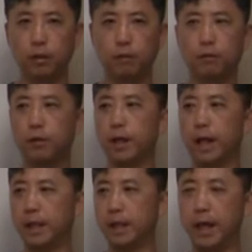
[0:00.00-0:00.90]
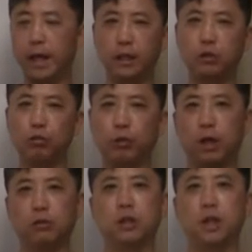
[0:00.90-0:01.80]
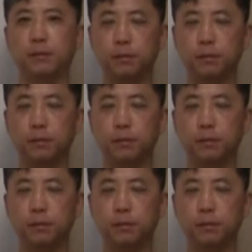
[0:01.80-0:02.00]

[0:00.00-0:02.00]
for like days without sleep